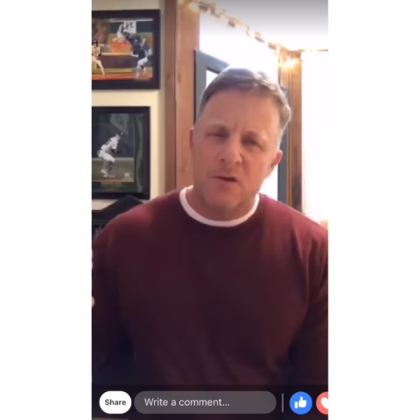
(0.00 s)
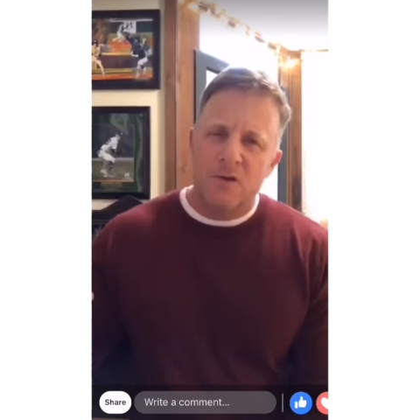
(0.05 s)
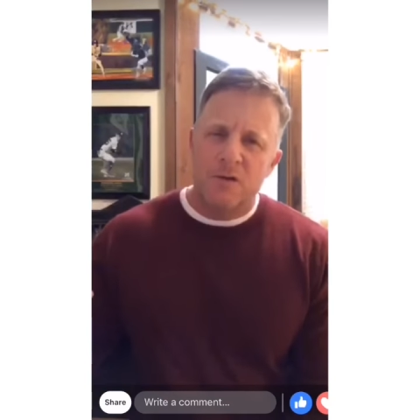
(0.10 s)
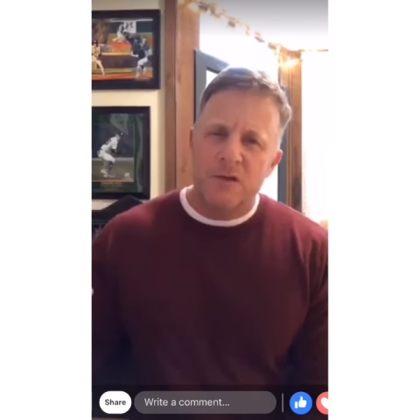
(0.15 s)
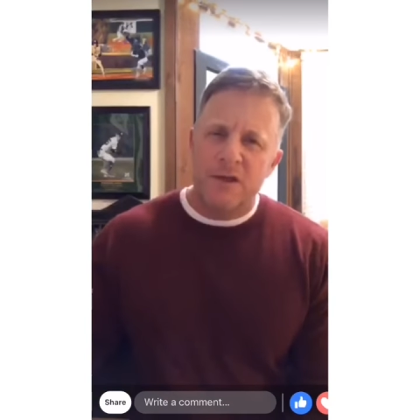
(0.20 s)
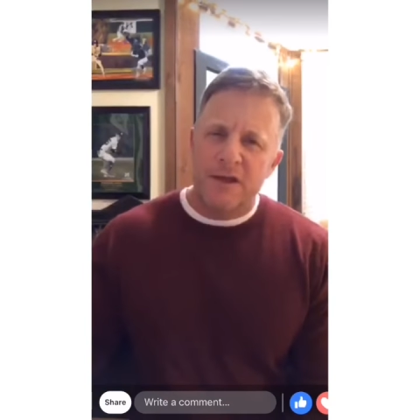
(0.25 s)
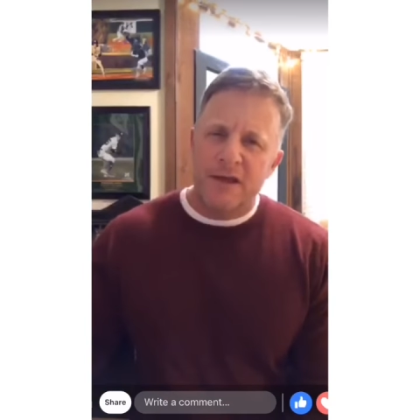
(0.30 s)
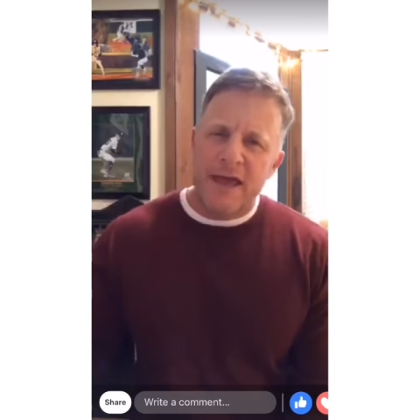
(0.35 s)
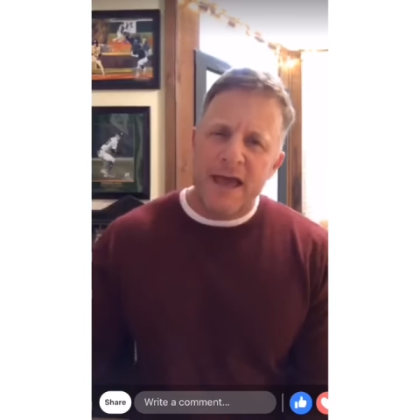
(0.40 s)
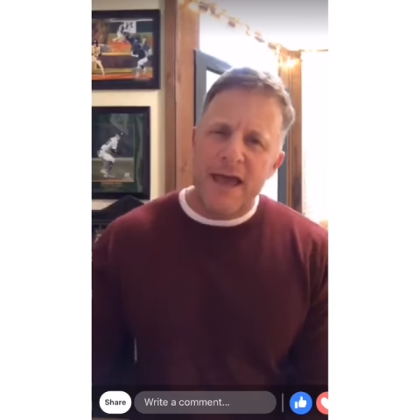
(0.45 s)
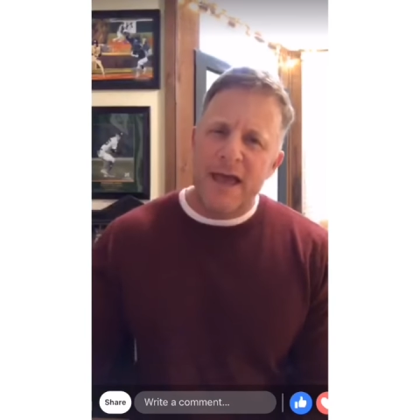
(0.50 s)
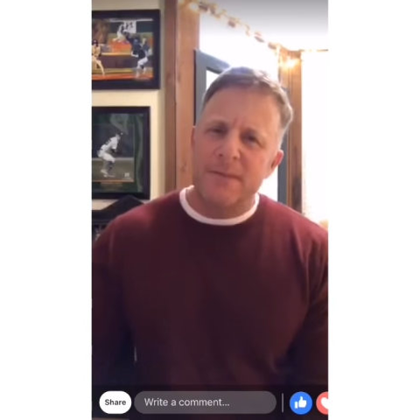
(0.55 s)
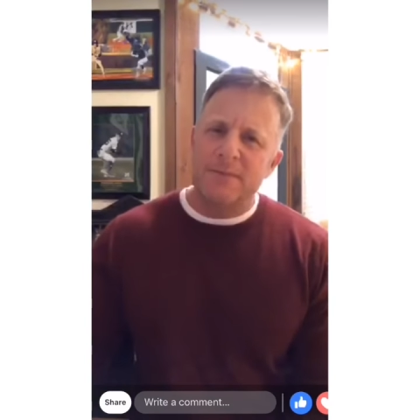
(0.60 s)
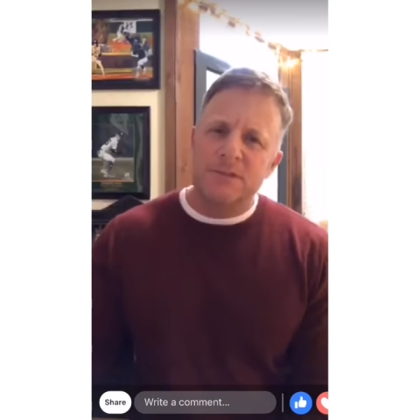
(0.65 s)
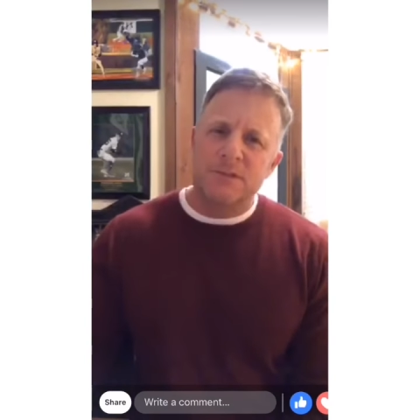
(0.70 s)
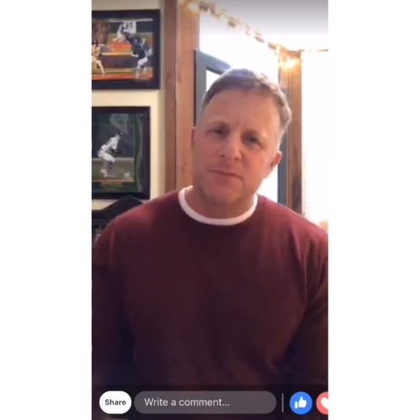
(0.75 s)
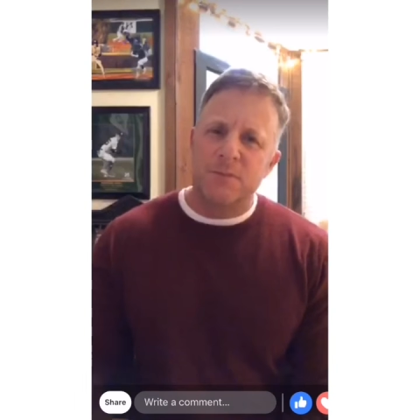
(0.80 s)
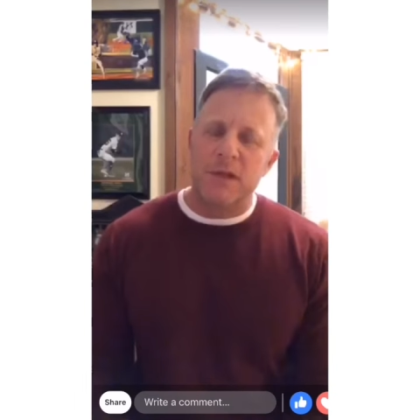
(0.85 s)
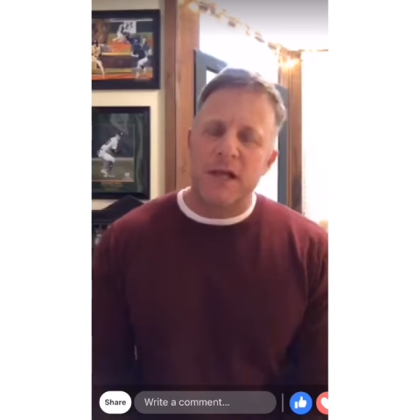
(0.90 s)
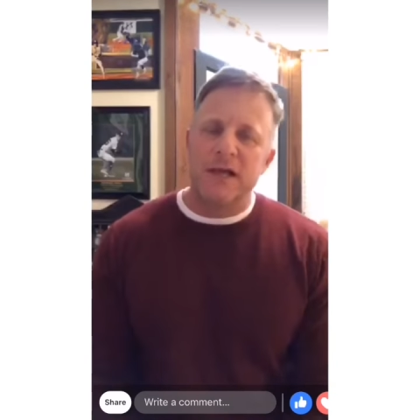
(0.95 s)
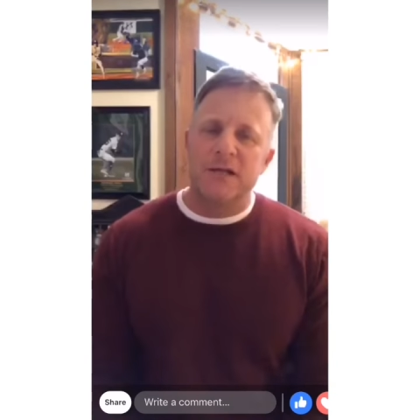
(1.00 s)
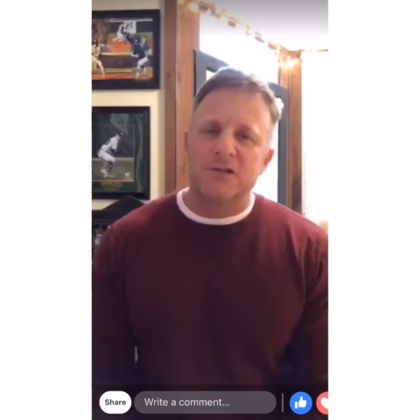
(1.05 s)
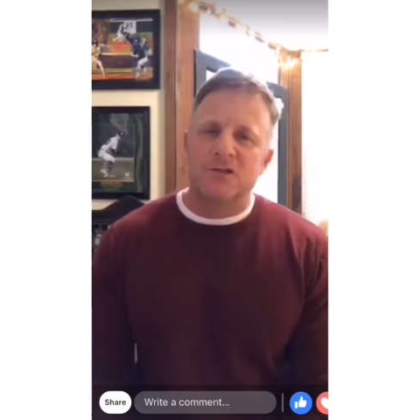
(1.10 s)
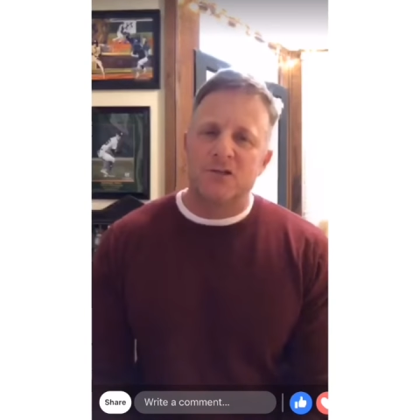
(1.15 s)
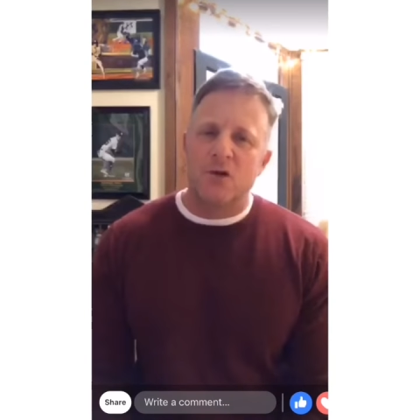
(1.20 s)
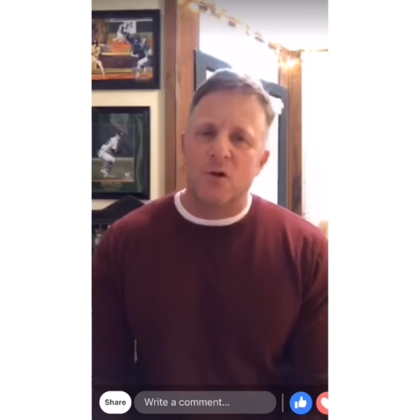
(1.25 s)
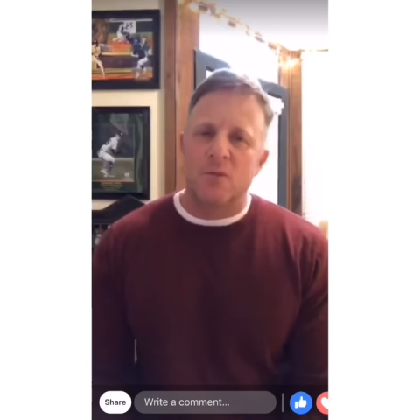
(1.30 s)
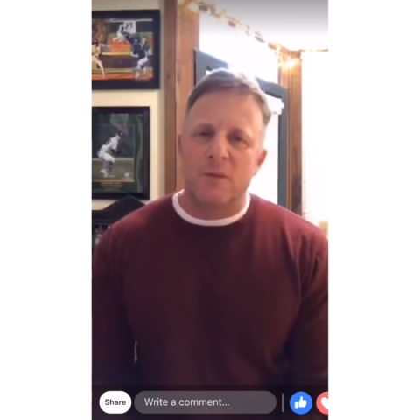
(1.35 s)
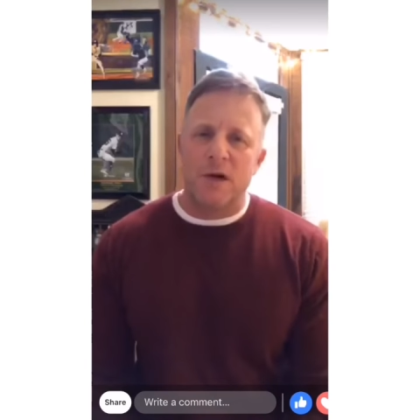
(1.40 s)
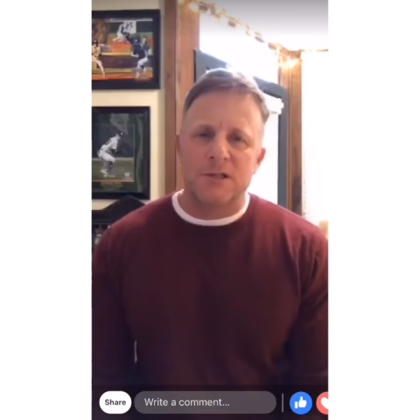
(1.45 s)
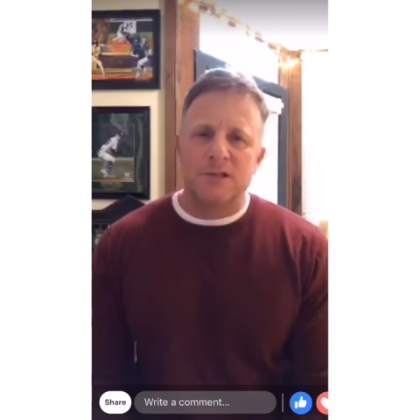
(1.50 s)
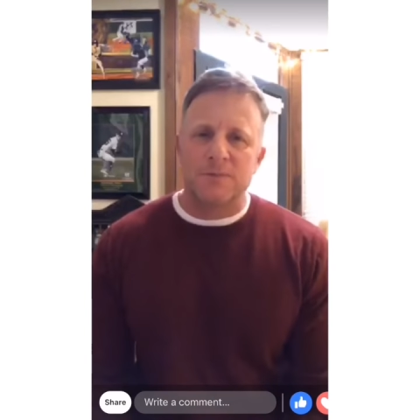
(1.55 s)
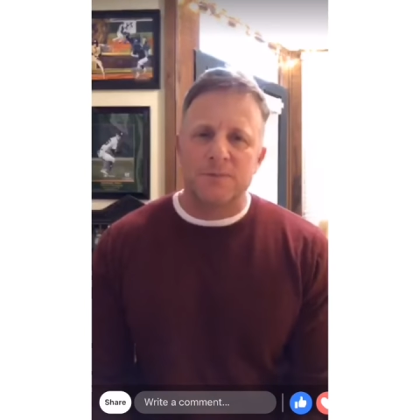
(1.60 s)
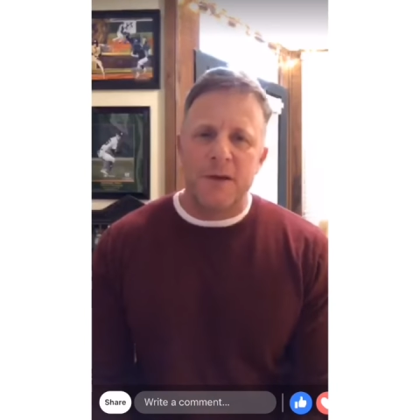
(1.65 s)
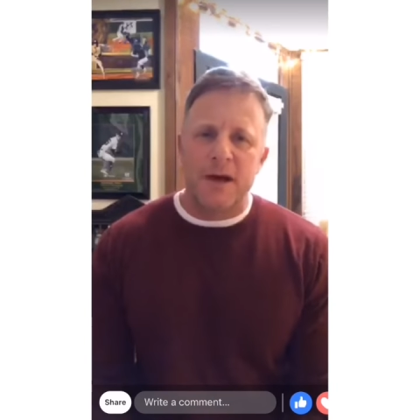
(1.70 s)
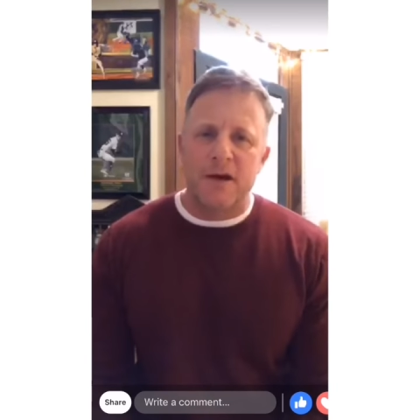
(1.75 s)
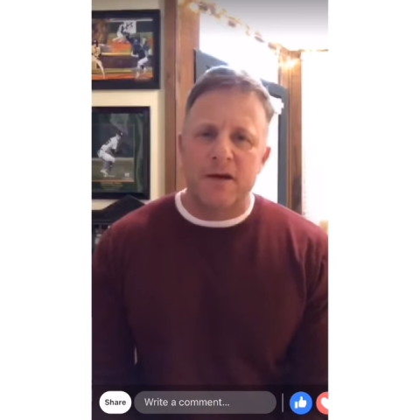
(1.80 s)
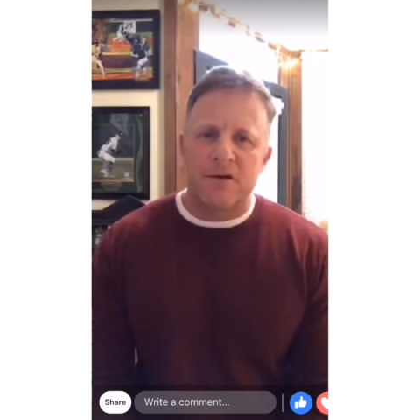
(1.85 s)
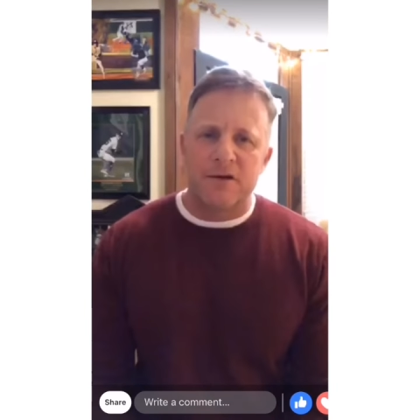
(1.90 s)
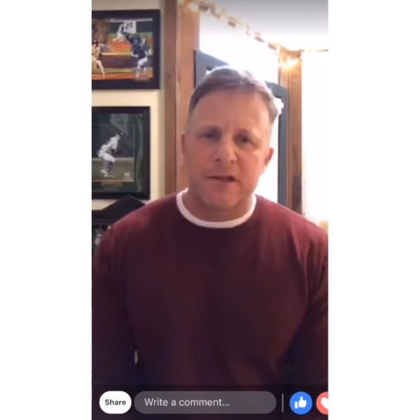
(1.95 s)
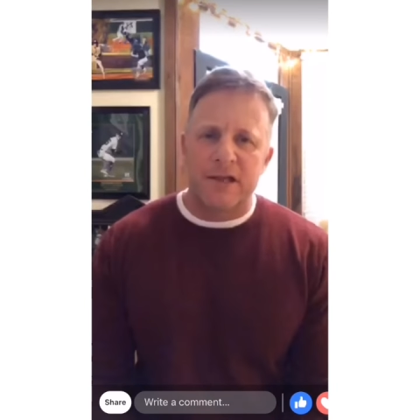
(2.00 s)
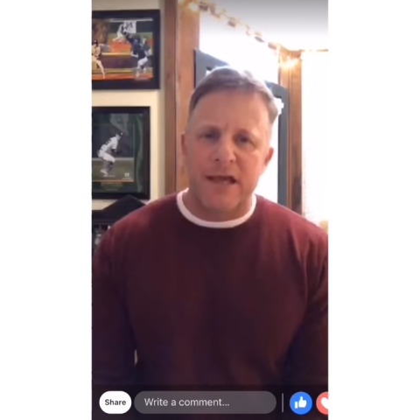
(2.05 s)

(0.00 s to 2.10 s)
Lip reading: the game is played so much better,